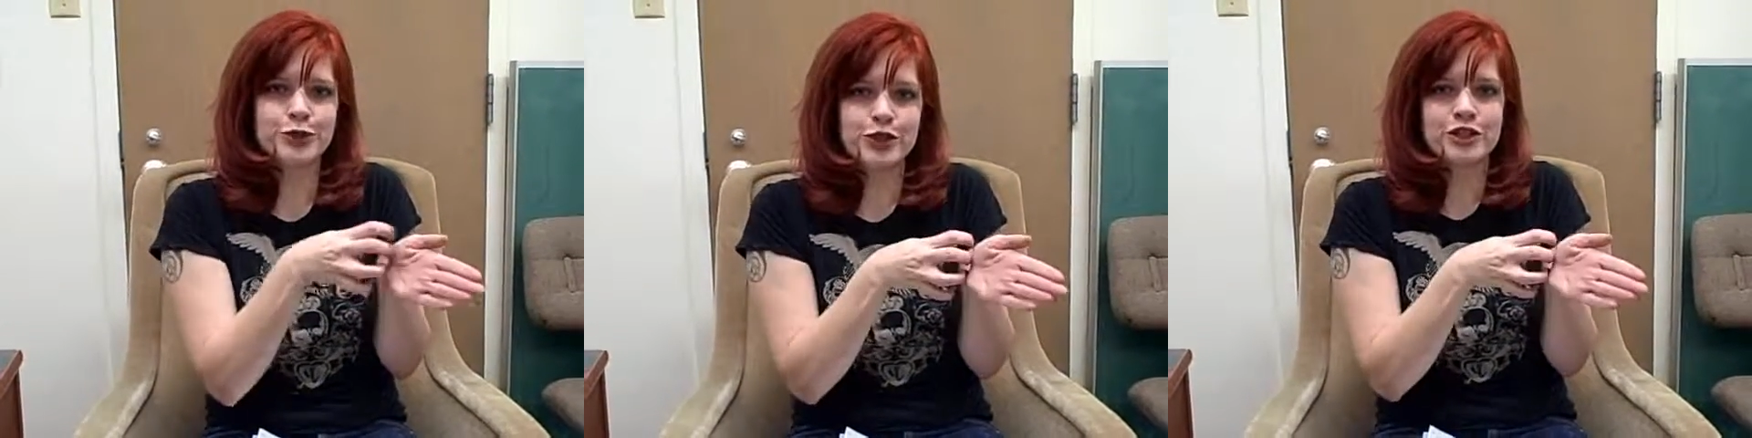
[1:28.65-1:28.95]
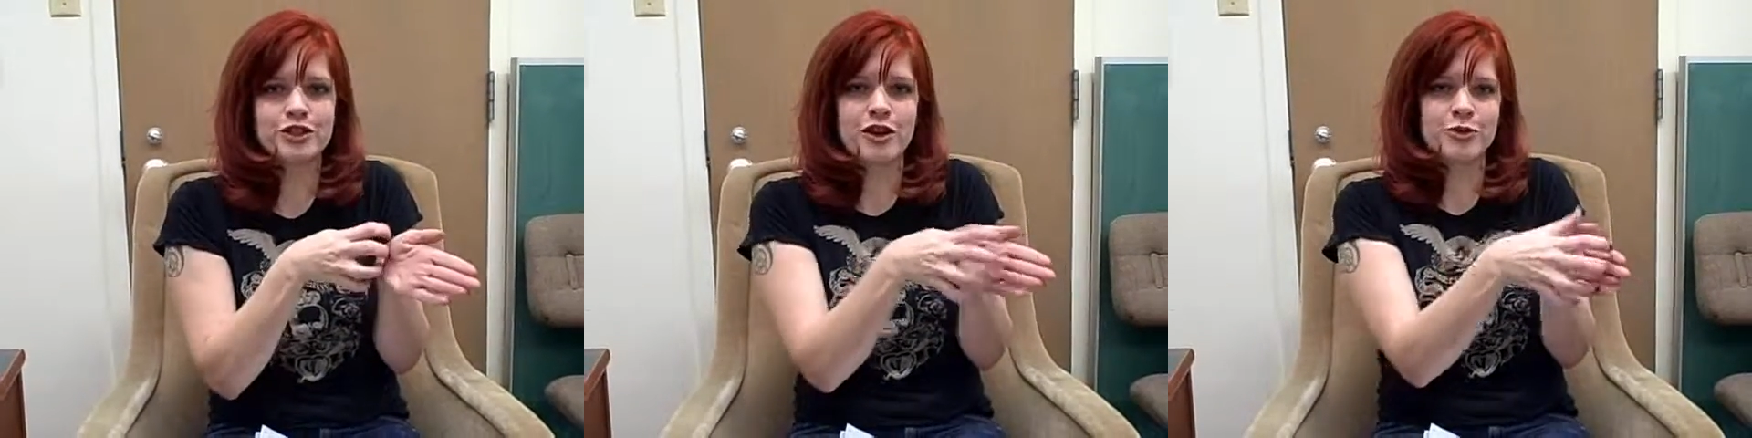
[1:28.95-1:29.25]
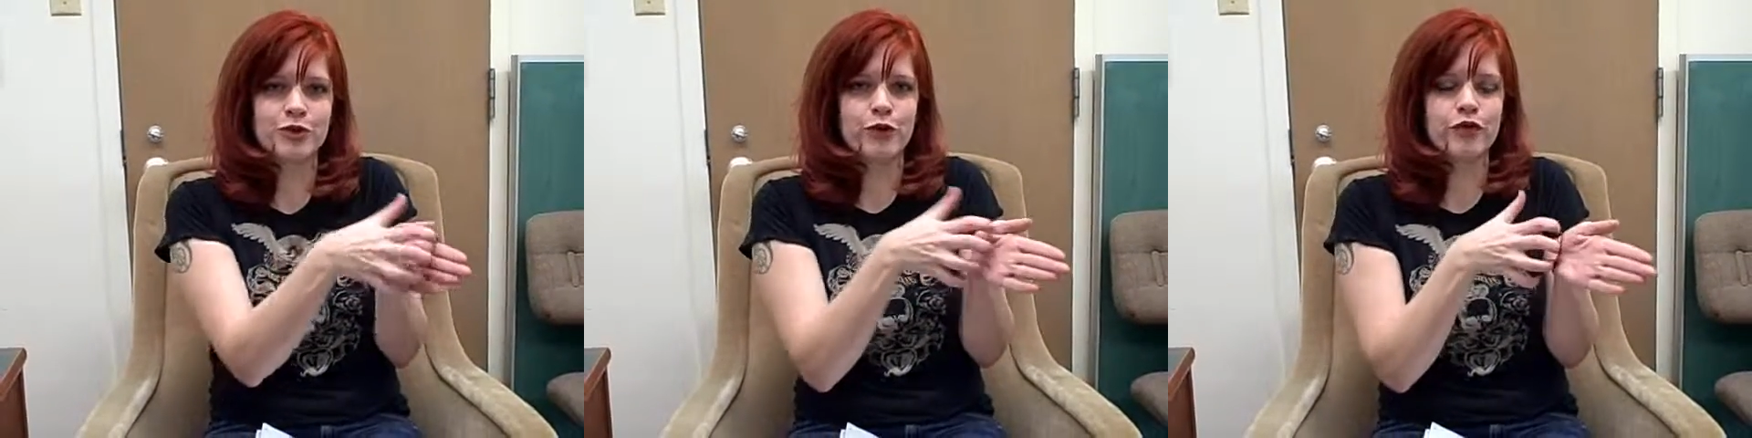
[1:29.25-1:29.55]
so you could
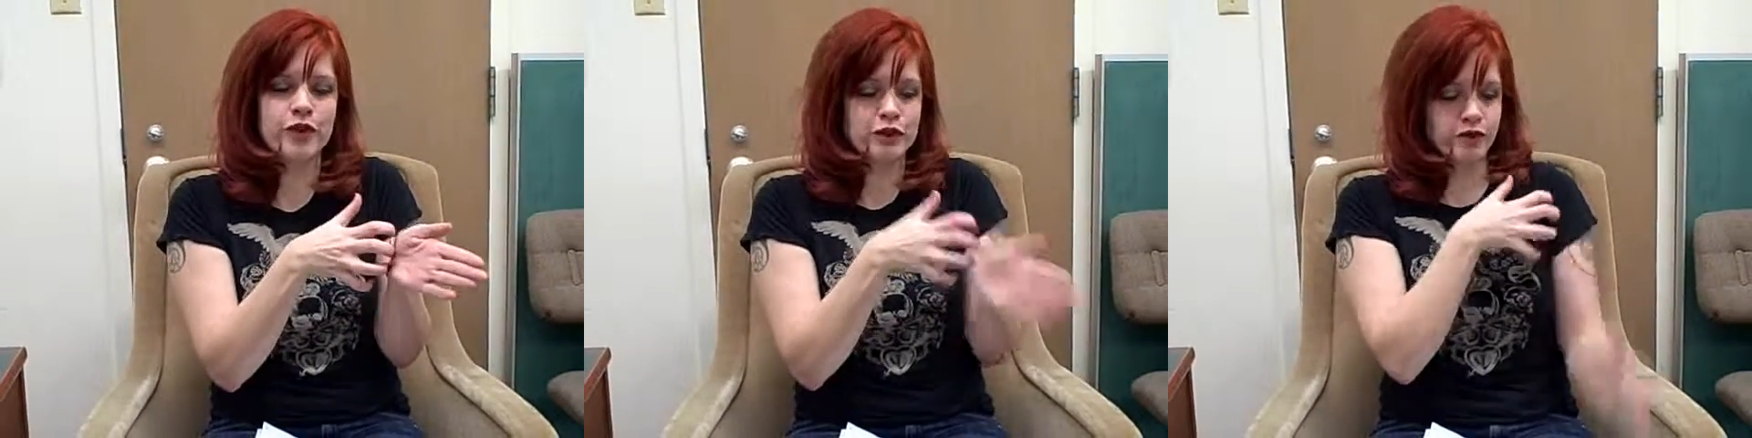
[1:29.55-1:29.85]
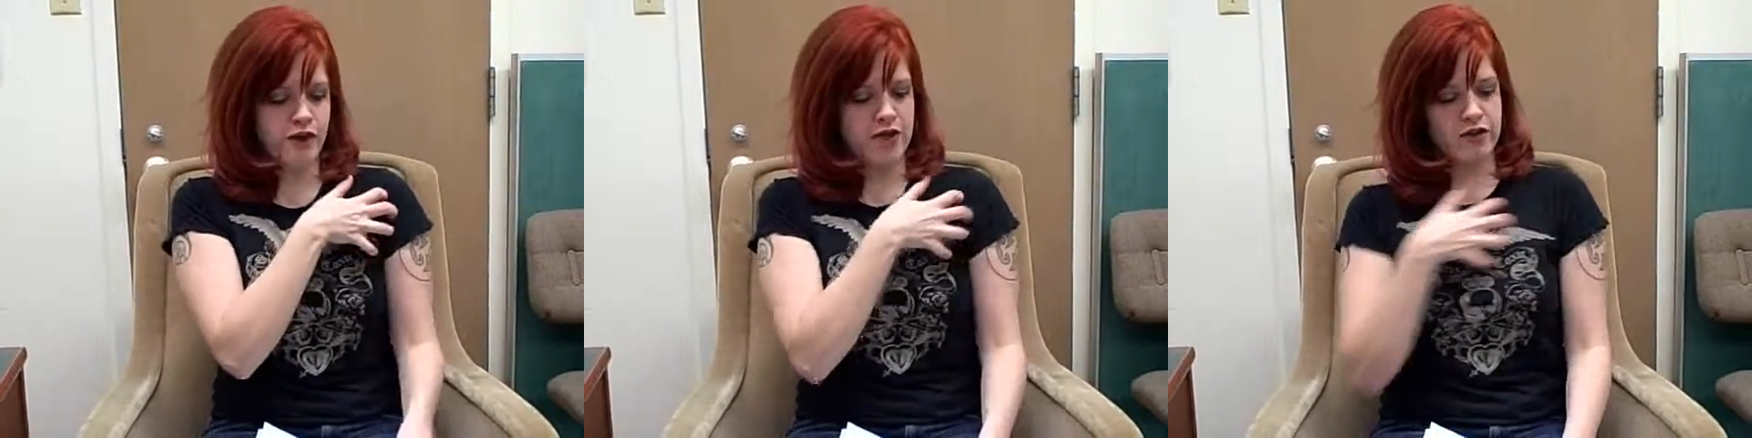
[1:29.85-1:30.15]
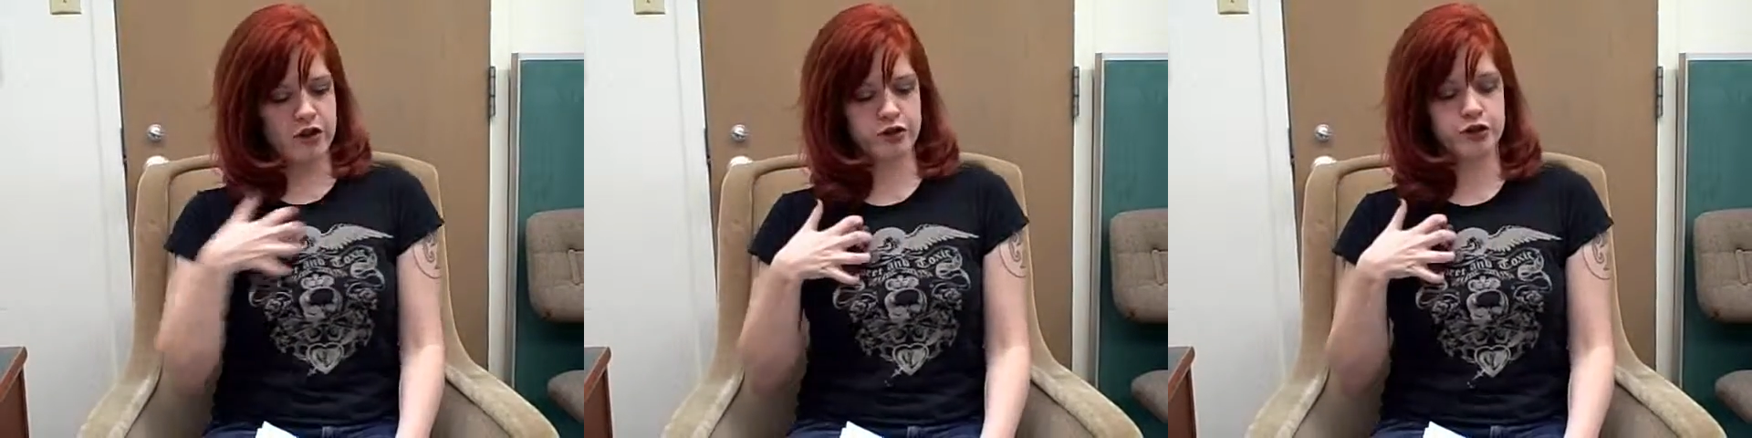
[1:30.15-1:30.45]
scratch with 4 fingers or 5
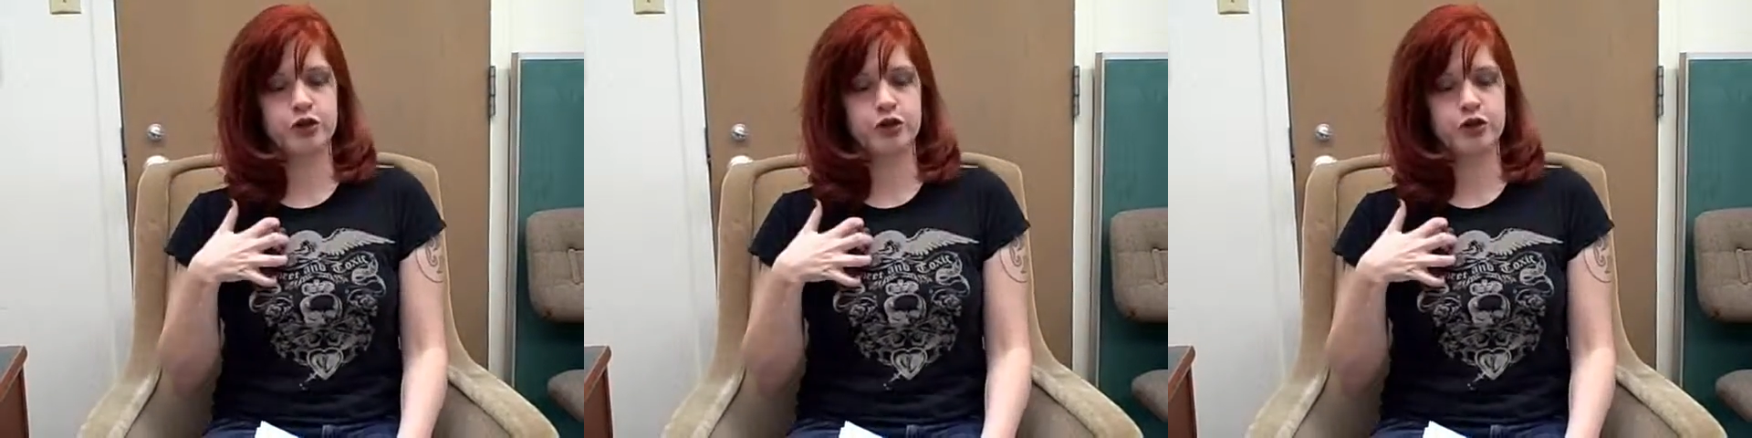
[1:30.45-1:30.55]
fingers,